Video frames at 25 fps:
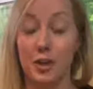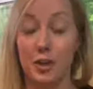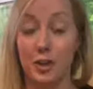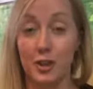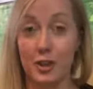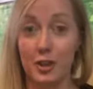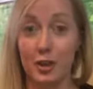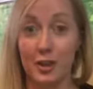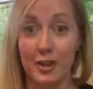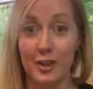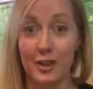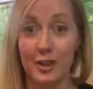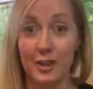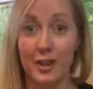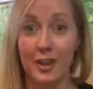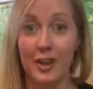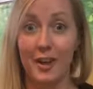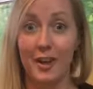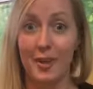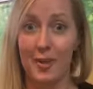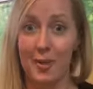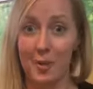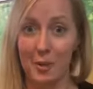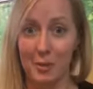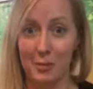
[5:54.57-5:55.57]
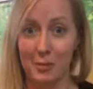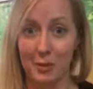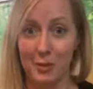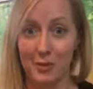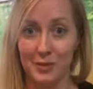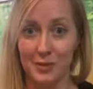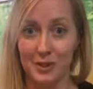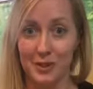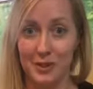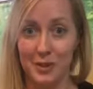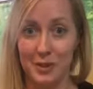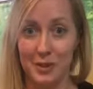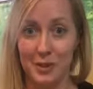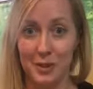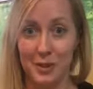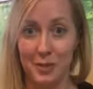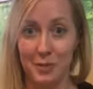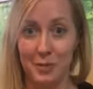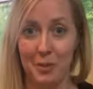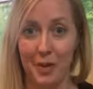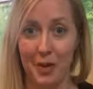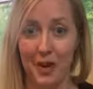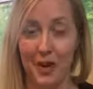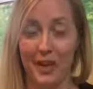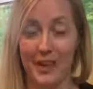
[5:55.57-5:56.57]
good hormones into your
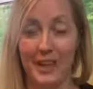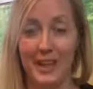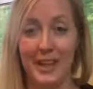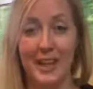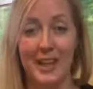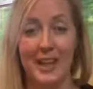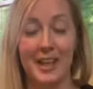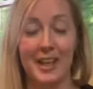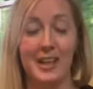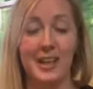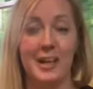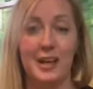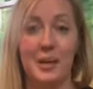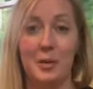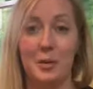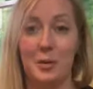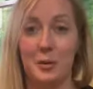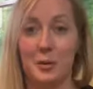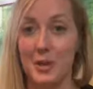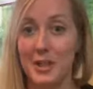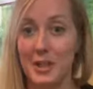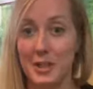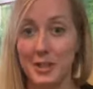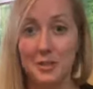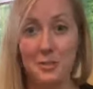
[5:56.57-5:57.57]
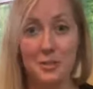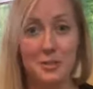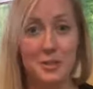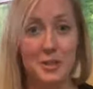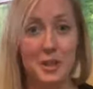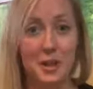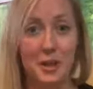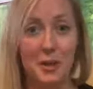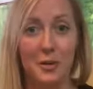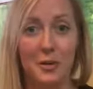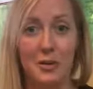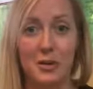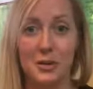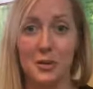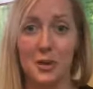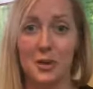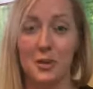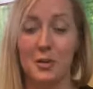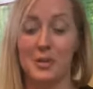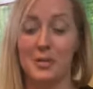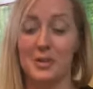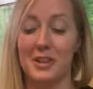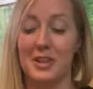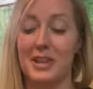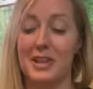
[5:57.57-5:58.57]
body and increase your
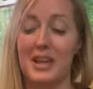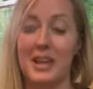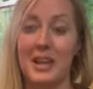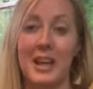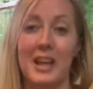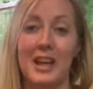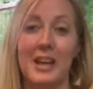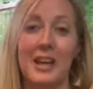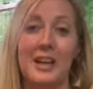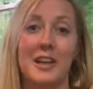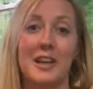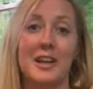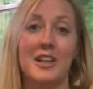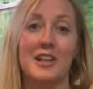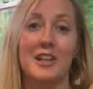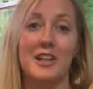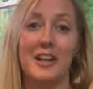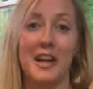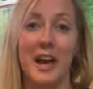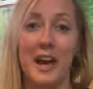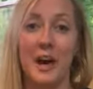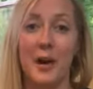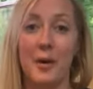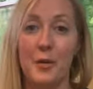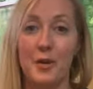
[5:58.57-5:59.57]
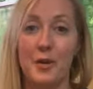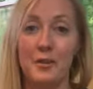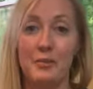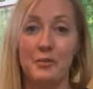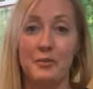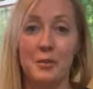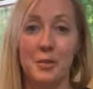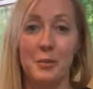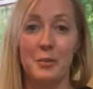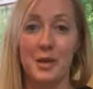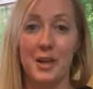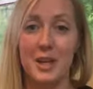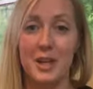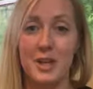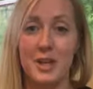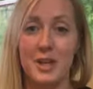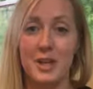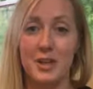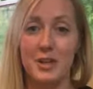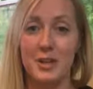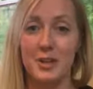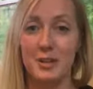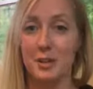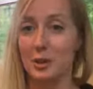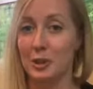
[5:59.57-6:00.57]
serotonin and allow inflammation
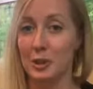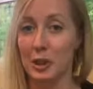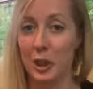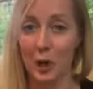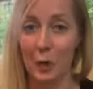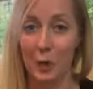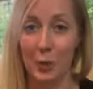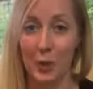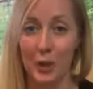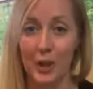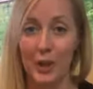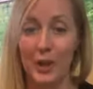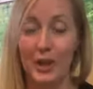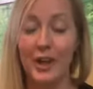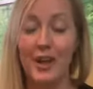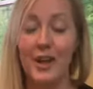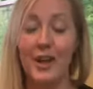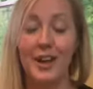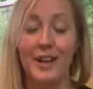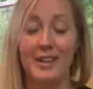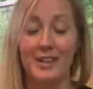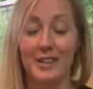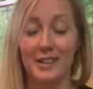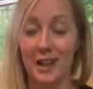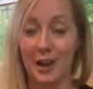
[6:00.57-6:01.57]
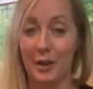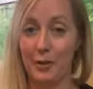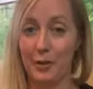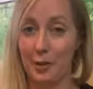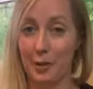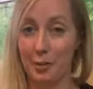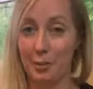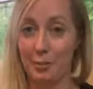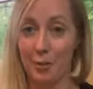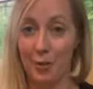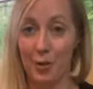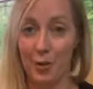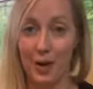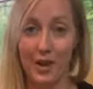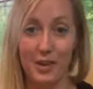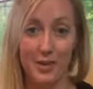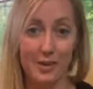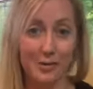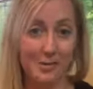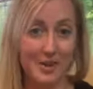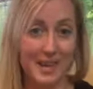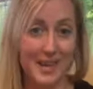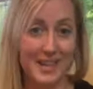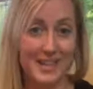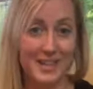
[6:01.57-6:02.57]
to lower, allow your breath
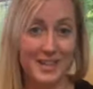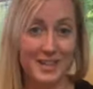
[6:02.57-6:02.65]
rate